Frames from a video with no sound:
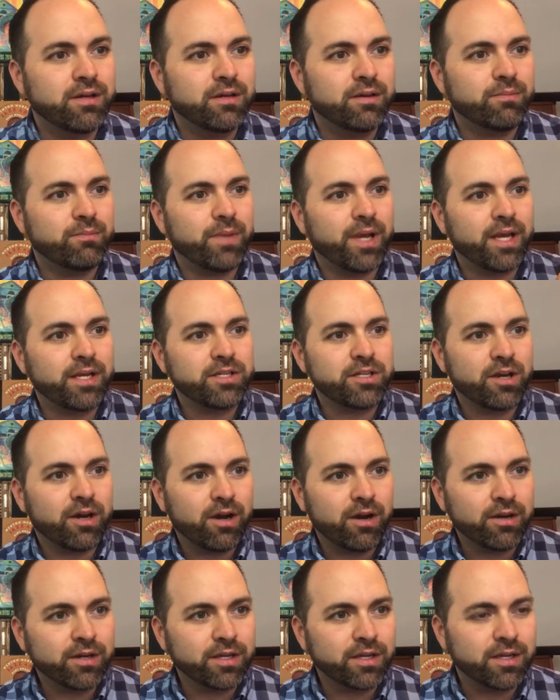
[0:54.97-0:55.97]
Mad
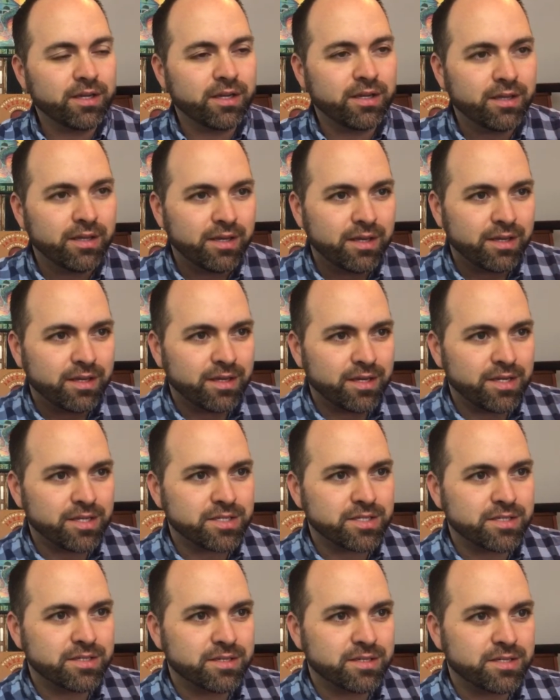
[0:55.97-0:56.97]
Dog
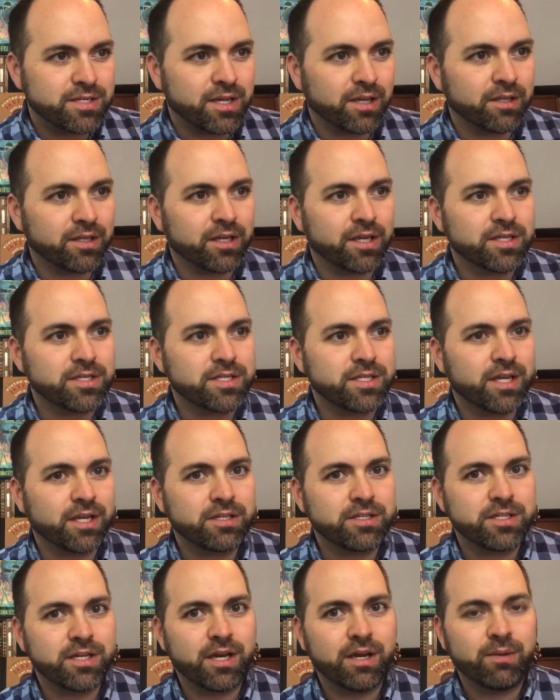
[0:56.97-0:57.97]
is telling us
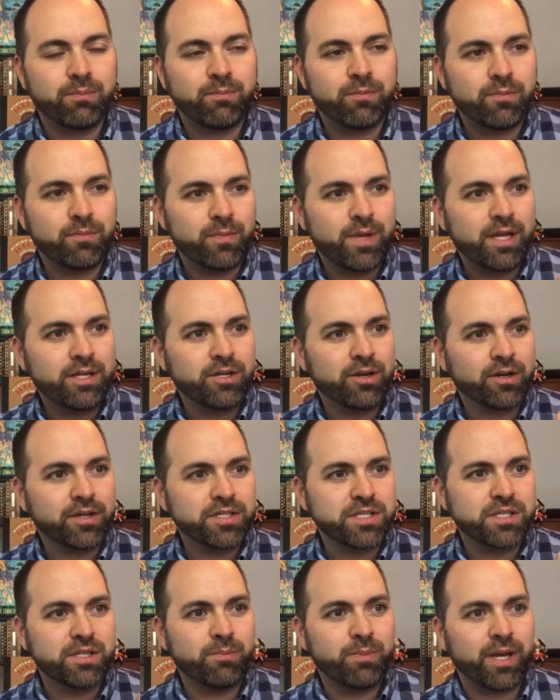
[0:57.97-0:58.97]
that Mad Dog is
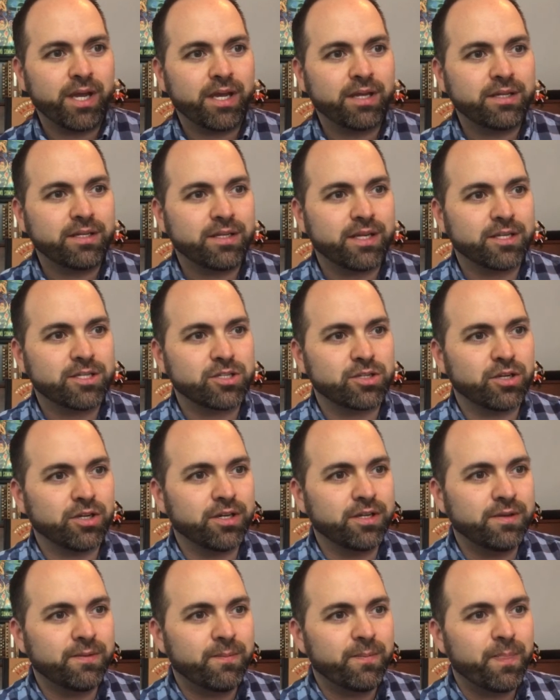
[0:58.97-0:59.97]
in the band. That's
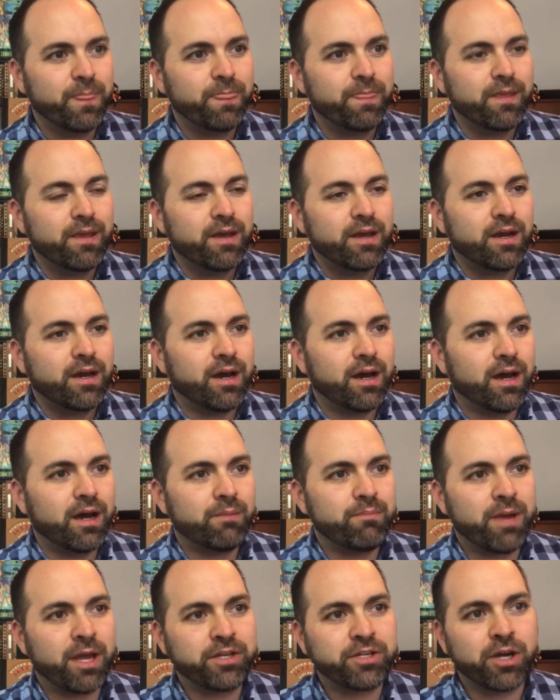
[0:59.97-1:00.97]
good.
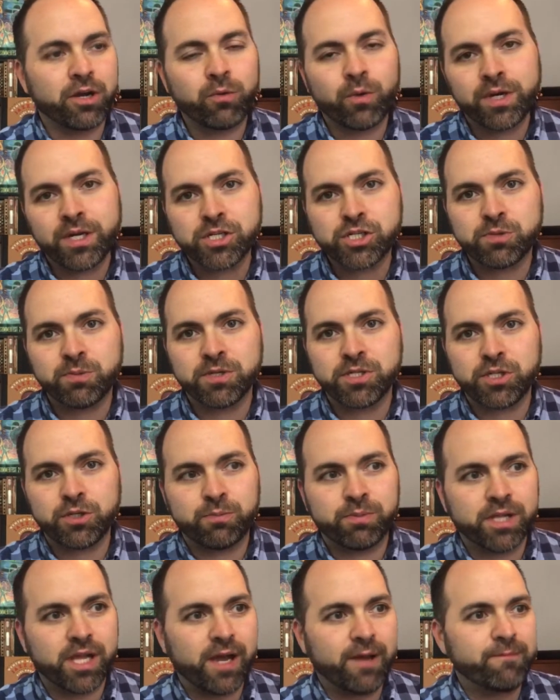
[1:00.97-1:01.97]
Mad Dog, what instrument do you
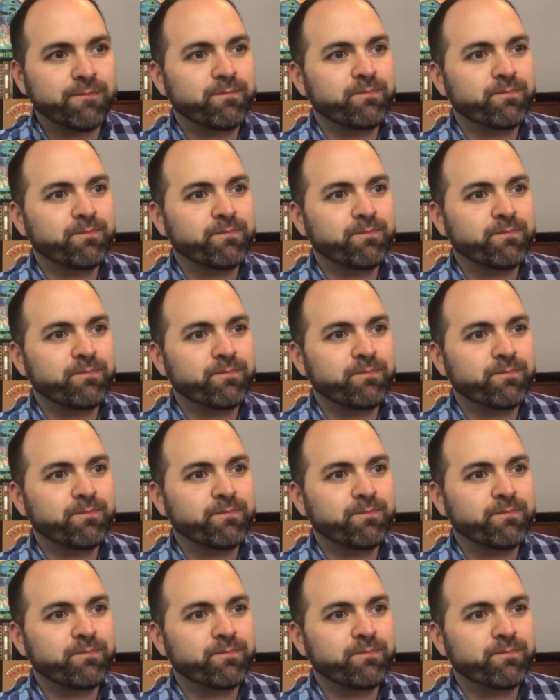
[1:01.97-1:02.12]
play?